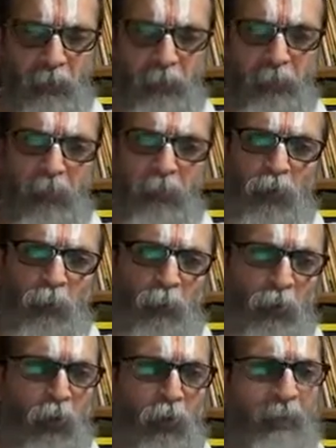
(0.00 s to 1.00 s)
If we have to
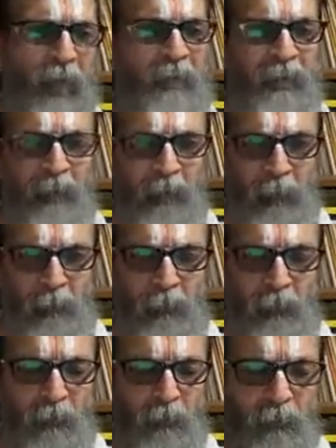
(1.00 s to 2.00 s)
borrow Latin
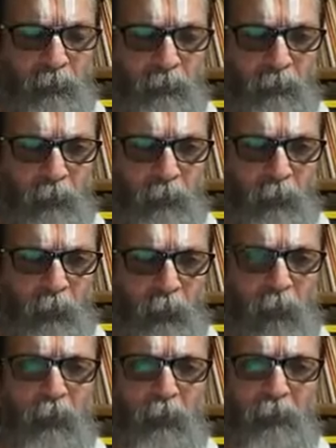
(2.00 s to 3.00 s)
names,
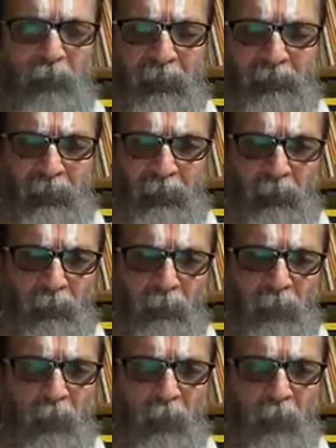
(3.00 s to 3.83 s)
why don't we reason it out?